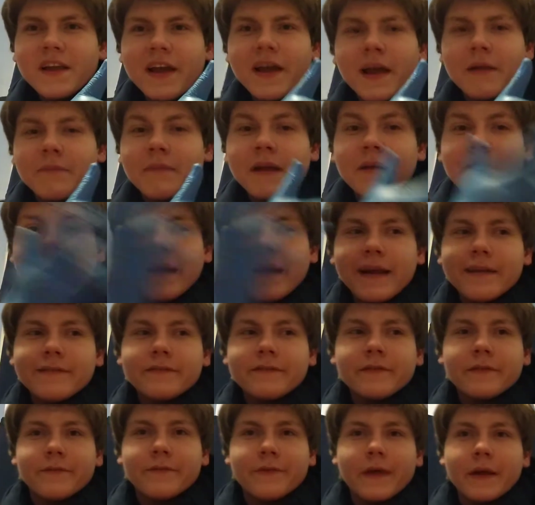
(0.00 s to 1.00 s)
I'm gonna be hanging
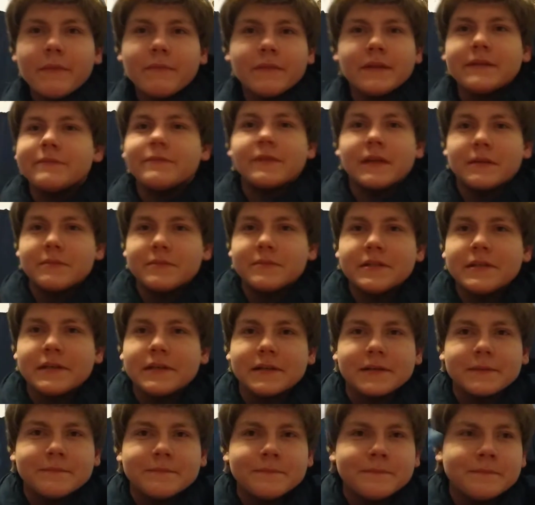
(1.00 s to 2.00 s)
with family when I'm sick.
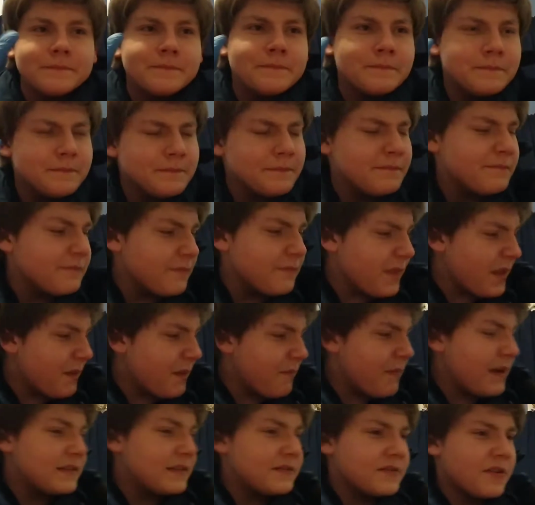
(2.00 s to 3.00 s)

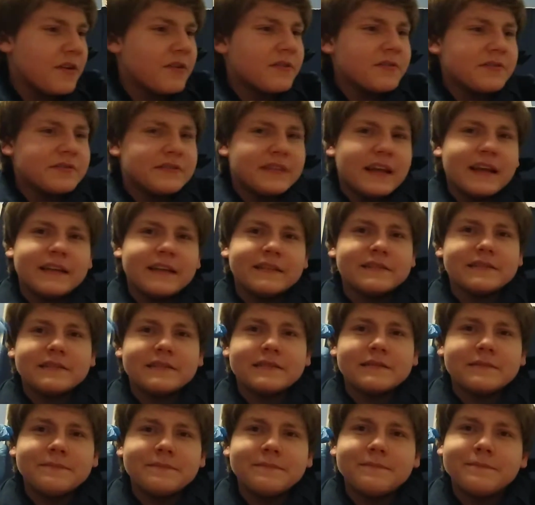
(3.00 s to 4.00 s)
Makes total sense.
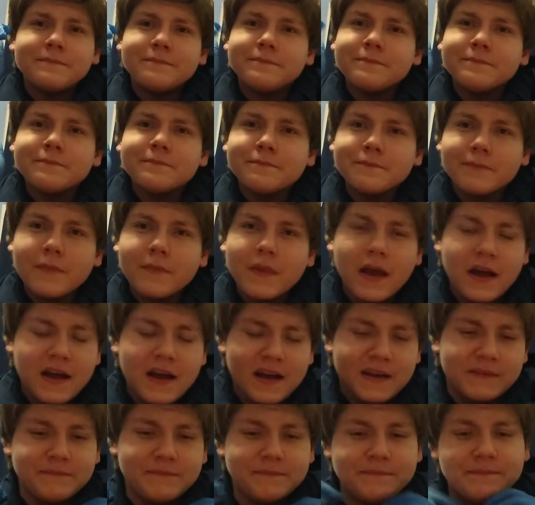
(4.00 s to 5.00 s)

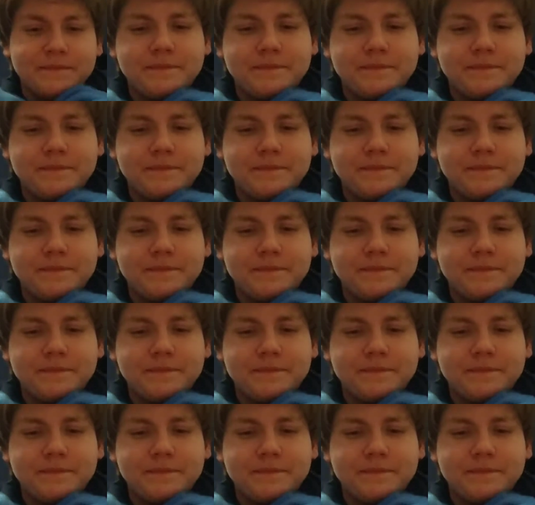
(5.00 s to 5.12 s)
Um,